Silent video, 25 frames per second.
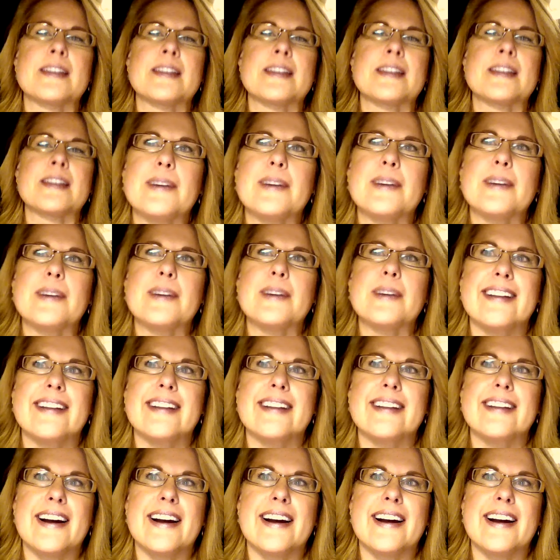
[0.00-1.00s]
Well,
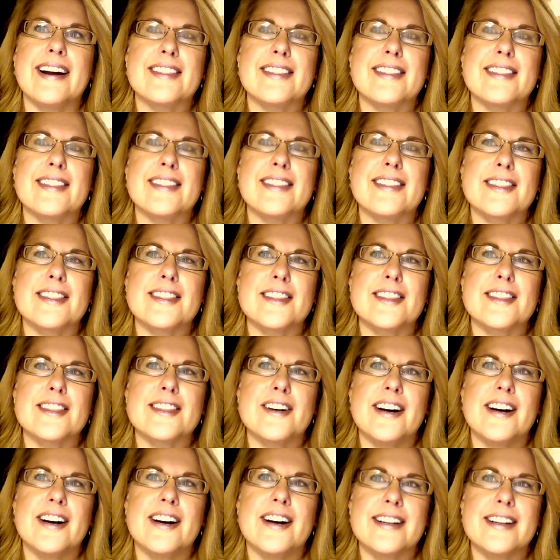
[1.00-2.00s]
I
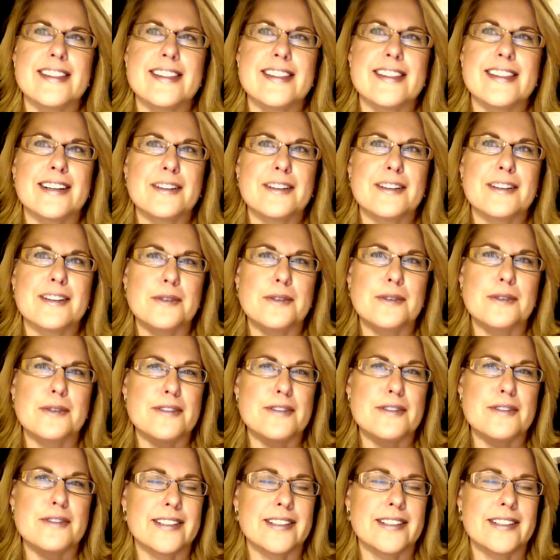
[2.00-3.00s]
think we've
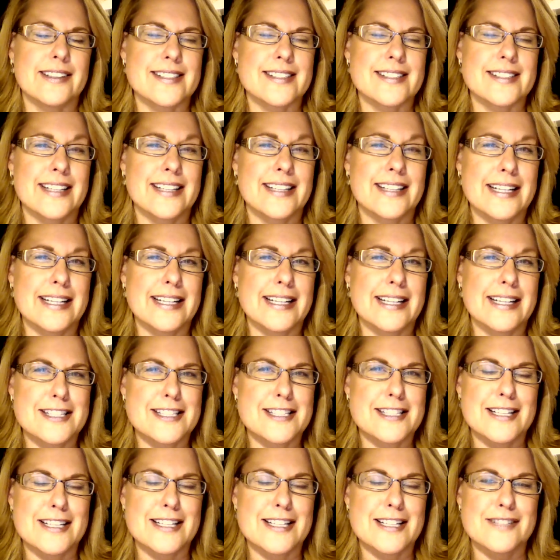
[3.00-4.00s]
all done this at any
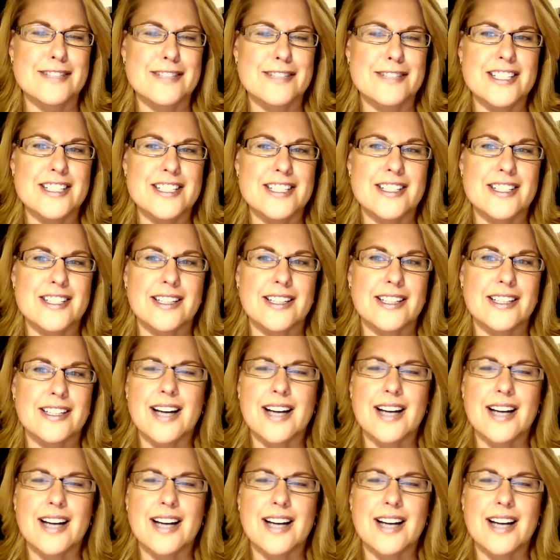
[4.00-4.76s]
stage of teaching.